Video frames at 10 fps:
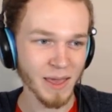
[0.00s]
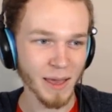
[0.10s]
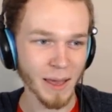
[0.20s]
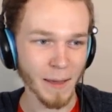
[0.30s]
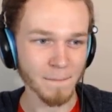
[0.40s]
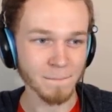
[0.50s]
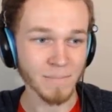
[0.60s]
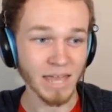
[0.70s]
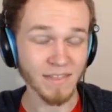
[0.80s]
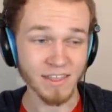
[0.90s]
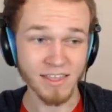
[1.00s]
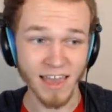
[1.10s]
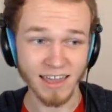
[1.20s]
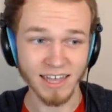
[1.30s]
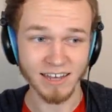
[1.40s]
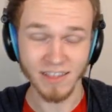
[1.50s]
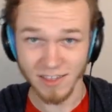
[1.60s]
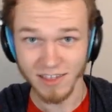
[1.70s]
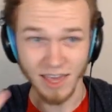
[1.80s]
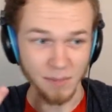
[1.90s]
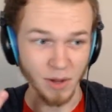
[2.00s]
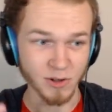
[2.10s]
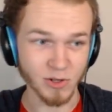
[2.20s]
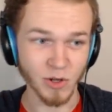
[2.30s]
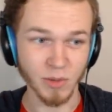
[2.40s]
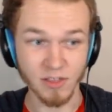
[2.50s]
And then second, this is like part 2,